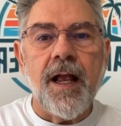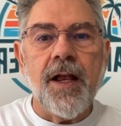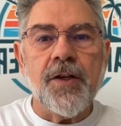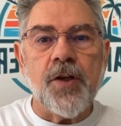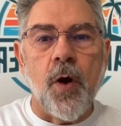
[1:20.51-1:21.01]

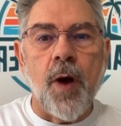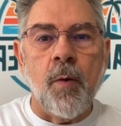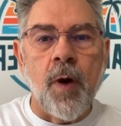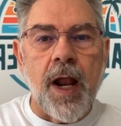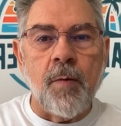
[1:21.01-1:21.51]
So
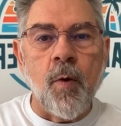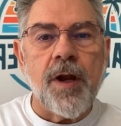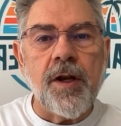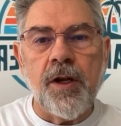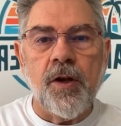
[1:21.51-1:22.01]
what I
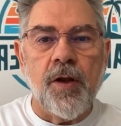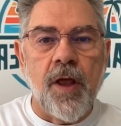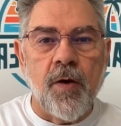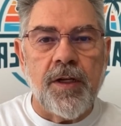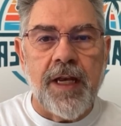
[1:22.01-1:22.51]
wanted to do,
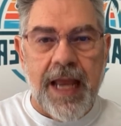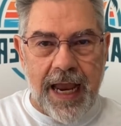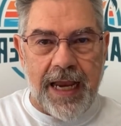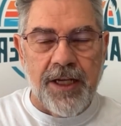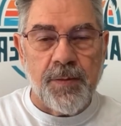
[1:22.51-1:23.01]
though,
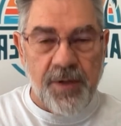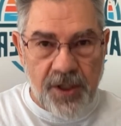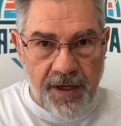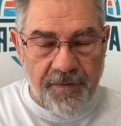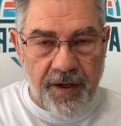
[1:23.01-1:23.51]
today
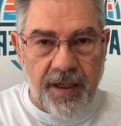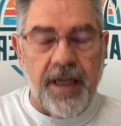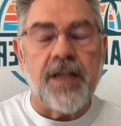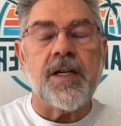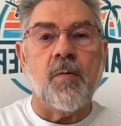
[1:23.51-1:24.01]

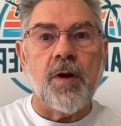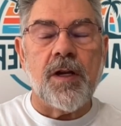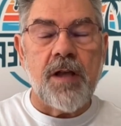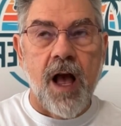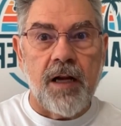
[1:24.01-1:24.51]
specifically is I want to
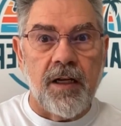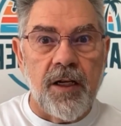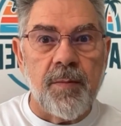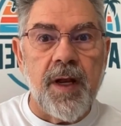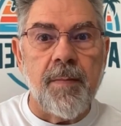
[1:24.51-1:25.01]
talk a
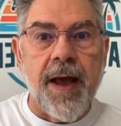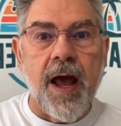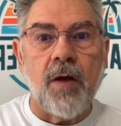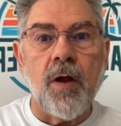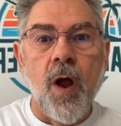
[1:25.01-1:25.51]
little bit
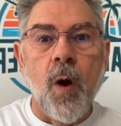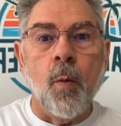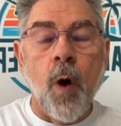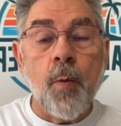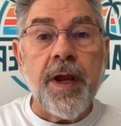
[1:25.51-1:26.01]
about
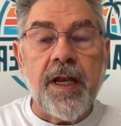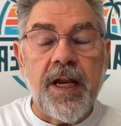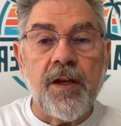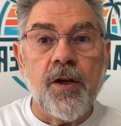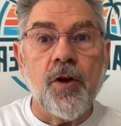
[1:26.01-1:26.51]
what we
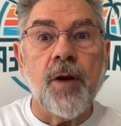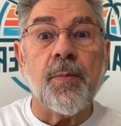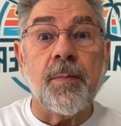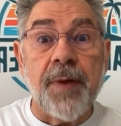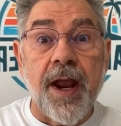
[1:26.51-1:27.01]
need to do to
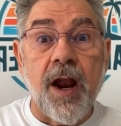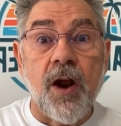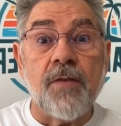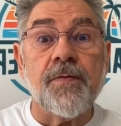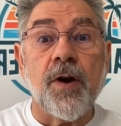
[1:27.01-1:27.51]

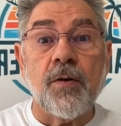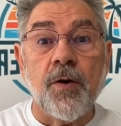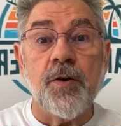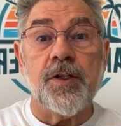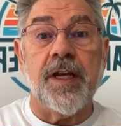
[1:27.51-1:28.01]
prepare for
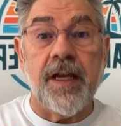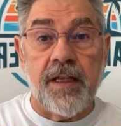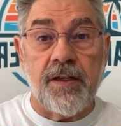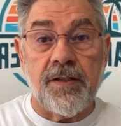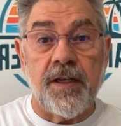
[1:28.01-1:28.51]
cruising in
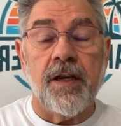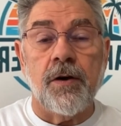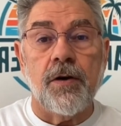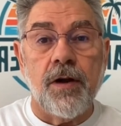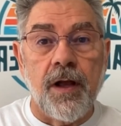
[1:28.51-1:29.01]
this
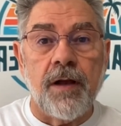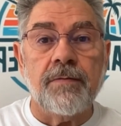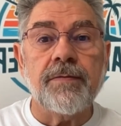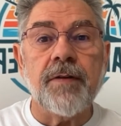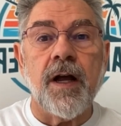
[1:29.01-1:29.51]
era
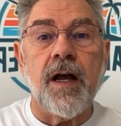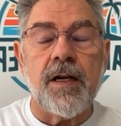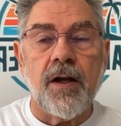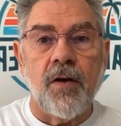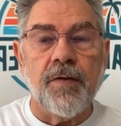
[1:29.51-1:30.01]
of
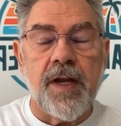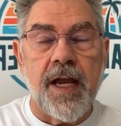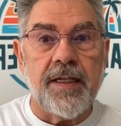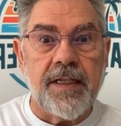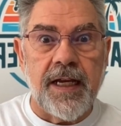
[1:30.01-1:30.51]

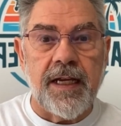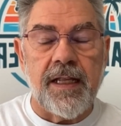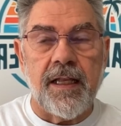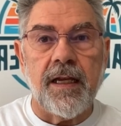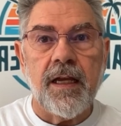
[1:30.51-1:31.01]
COVID-19
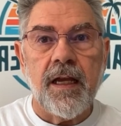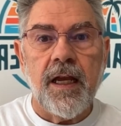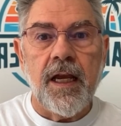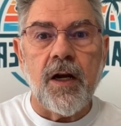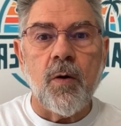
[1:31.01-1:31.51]
and
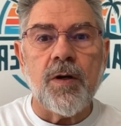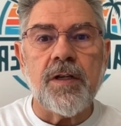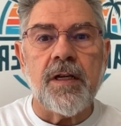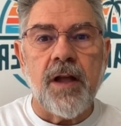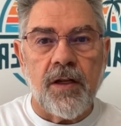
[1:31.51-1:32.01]
of course
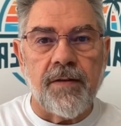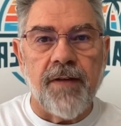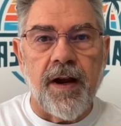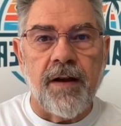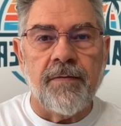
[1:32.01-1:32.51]
the
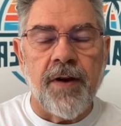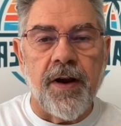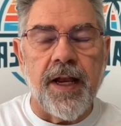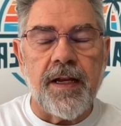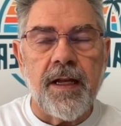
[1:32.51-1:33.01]
Delta
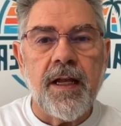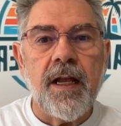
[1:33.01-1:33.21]
variant.